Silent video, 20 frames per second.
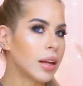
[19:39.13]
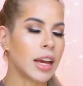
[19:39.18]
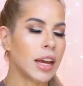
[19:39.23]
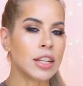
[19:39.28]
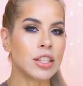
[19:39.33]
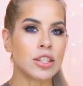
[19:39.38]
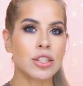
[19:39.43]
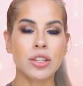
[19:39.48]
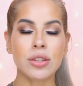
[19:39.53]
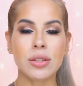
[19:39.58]

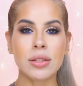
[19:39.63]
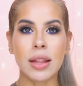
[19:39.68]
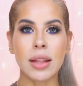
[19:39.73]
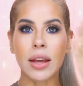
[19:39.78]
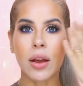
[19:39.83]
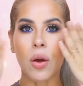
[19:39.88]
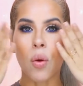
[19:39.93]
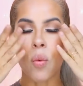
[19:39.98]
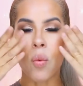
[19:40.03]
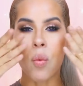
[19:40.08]
It's just
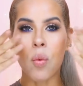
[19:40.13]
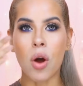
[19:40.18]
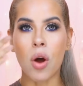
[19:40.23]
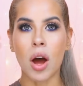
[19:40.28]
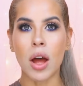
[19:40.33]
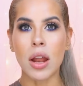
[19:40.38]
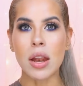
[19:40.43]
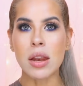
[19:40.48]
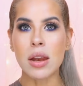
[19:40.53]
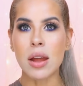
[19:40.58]
like
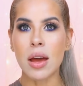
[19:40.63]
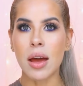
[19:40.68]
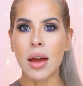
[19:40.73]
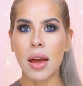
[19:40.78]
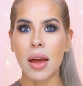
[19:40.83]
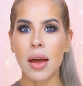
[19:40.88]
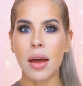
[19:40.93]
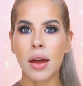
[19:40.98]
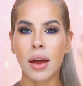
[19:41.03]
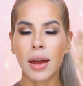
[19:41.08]
one
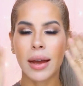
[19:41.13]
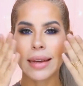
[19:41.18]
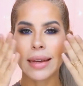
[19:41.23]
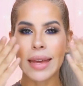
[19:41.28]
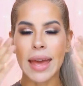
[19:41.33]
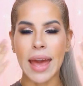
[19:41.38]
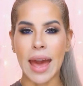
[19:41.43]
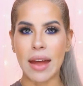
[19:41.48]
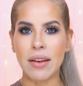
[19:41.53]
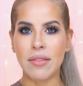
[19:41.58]

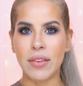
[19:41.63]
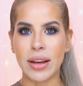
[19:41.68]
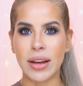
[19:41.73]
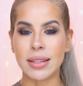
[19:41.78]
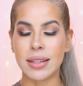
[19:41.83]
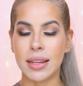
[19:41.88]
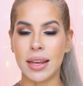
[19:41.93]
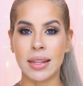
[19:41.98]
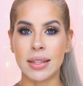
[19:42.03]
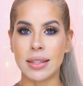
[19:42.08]

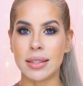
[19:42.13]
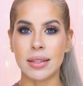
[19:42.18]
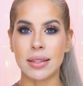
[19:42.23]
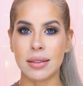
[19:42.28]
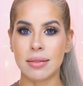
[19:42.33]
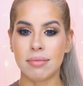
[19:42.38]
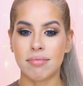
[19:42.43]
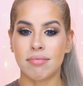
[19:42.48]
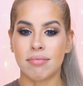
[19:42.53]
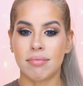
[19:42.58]
canvas. It's
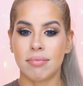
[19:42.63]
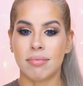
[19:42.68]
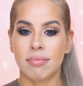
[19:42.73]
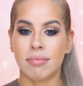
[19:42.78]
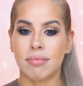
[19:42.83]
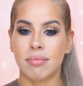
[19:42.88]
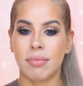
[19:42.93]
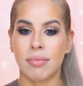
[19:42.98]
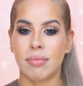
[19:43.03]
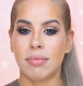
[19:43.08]

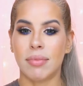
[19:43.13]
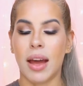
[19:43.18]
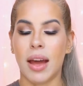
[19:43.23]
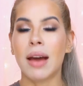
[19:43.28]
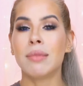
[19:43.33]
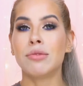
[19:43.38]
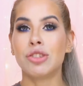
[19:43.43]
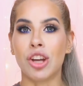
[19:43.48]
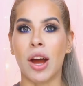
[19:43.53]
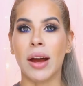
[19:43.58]

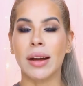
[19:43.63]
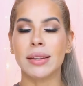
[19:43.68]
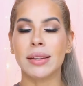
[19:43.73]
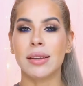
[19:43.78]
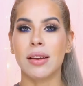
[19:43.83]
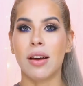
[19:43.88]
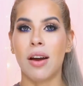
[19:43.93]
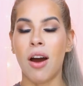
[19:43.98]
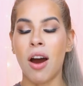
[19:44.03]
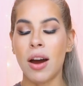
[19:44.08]
I'm
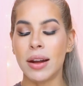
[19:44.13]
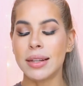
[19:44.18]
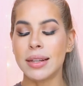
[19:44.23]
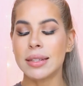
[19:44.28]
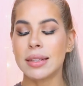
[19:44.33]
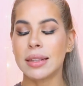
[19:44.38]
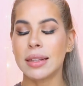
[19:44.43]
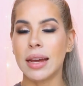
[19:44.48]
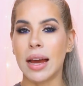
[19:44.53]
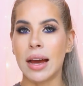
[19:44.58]
shocked.
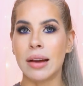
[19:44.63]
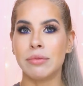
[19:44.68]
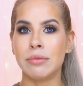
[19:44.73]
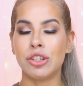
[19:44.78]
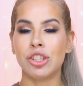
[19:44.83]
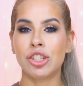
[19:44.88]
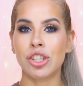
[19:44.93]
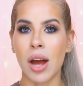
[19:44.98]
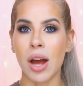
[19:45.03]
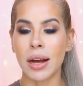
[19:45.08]
Honestly, I'm
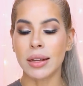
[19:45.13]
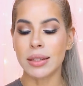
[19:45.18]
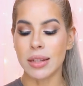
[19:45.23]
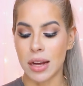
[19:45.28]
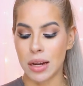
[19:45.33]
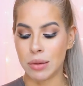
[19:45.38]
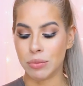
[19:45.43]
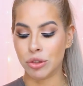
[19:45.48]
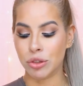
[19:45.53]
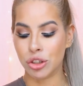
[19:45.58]
shocked.
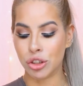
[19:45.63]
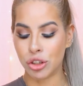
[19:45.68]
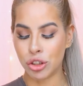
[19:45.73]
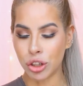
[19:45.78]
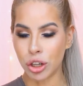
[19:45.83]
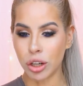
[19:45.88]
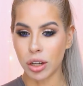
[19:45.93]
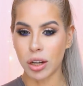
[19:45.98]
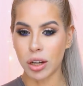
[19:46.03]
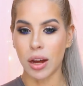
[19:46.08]
I'm
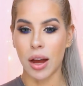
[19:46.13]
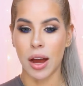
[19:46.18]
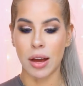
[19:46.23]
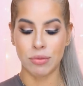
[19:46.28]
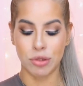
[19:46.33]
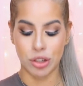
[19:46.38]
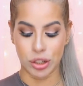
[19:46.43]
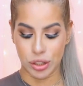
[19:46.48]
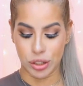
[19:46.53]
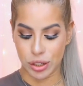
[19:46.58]
shook.
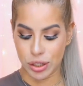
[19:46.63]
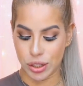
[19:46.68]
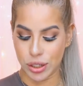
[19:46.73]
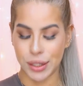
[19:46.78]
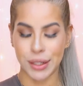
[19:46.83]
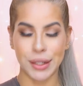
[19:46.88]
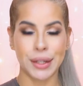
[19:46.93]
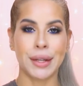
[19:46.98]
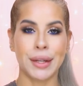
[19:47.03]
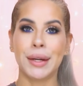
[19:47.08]
I'm
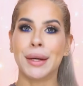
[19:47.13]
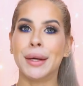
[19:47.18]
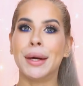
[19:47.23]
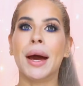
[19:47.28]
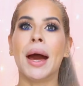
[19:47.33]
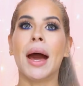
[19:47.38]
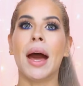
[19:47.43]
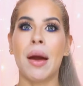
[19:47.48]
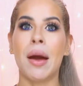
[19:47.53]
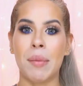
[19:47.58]
just
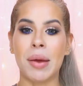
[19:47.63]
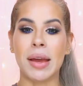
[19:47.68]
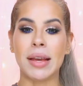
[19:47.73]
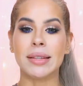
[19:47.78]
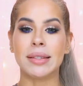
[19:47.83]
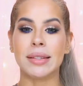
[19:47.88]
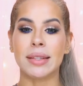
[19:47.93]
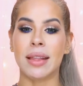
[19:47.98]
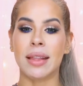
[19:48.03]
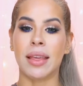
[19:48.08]

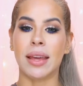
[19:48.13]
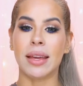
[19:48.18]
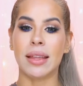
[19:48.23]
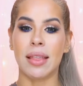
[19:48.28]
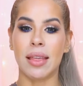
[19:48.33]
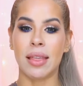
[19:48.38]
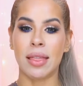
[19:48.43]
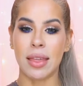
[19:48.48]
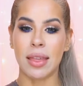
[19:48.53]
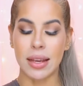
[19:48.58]
amazed. Like,
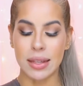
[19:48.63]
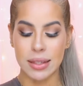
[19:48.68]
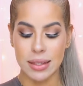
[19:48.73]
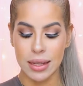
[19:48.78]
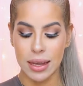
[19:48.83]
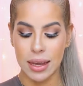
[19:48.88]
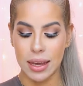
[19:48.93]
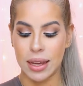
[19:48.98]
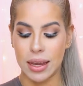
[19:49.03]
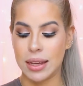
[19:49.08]

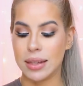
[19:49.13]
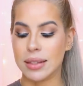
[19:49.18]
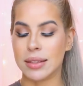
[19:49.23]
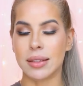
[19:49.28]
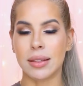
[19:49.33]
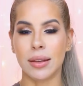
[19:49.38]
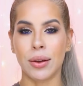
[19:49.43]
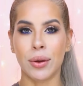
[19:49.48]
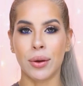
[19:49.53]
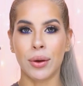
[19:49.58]
this
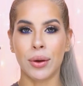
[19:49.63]
is